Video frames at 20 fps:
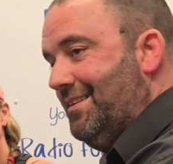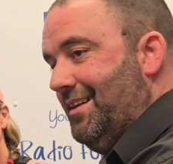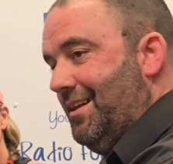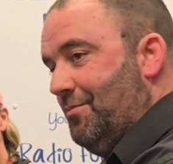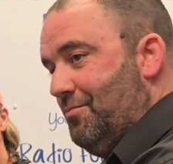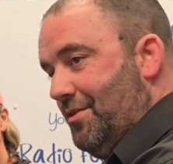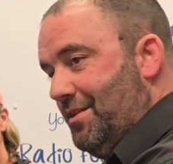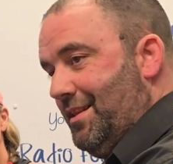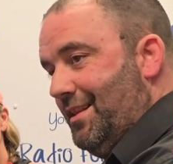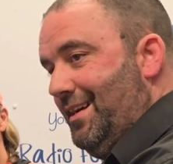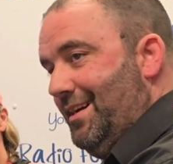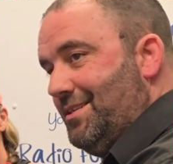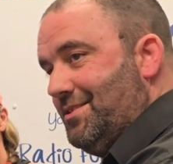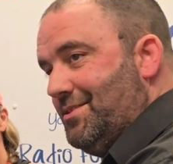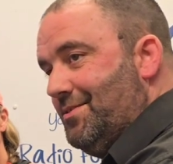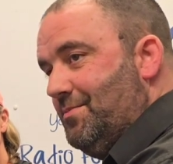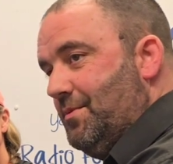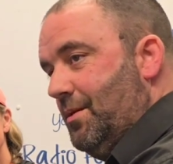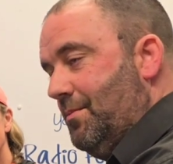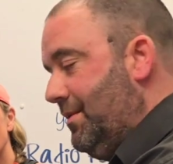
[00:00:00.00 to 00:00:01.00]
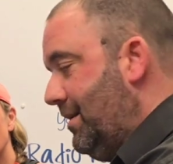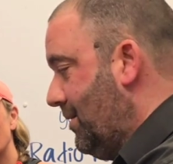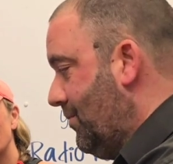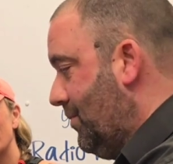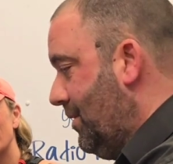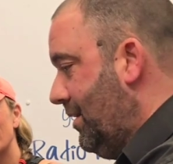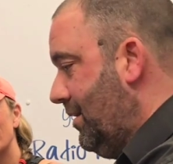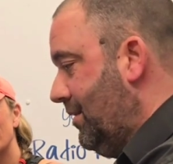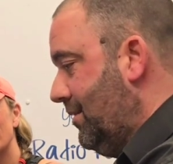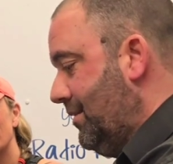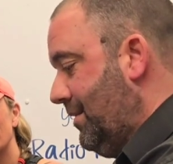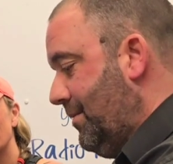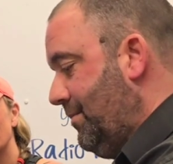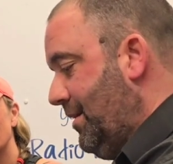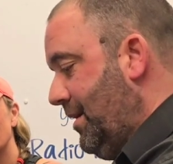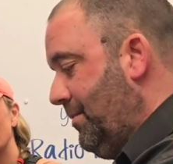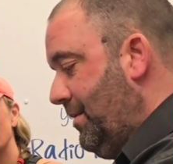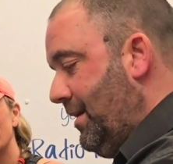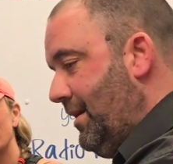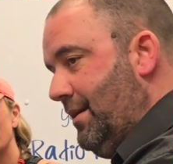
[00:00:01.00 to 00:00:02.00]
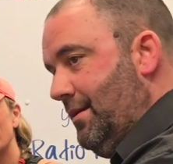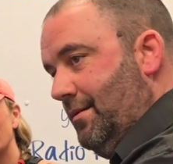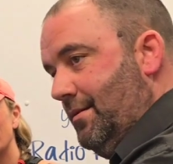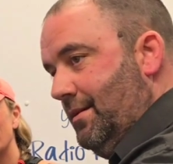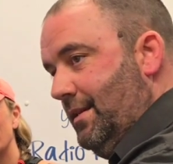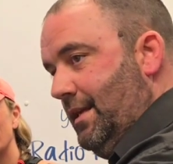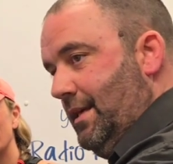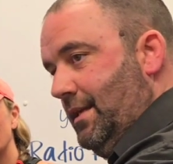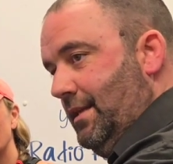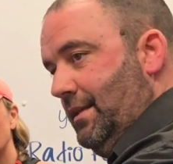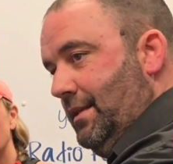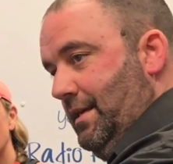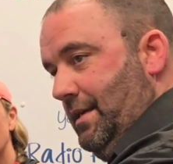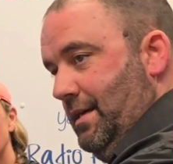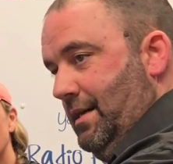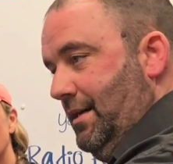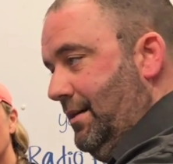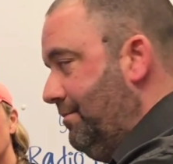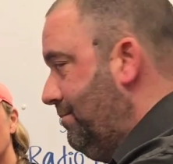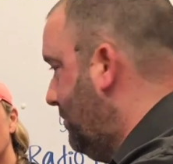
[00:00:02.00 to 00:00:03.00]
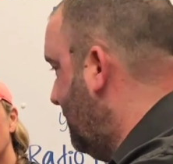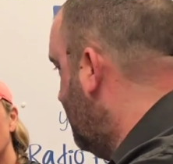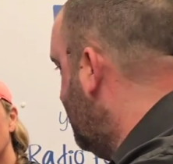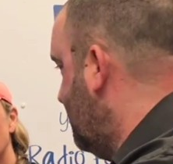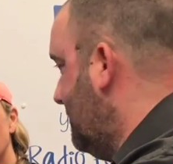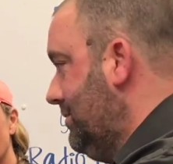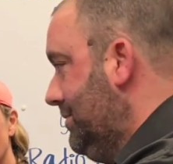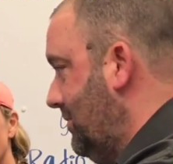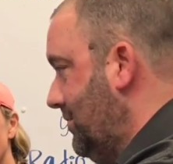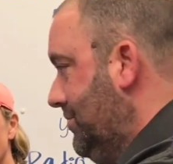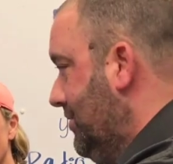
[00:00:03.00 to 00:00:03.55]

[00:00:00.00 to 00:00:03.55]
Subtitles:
I'll breathalyse them, and I'm like, well, you may be legal here, but It's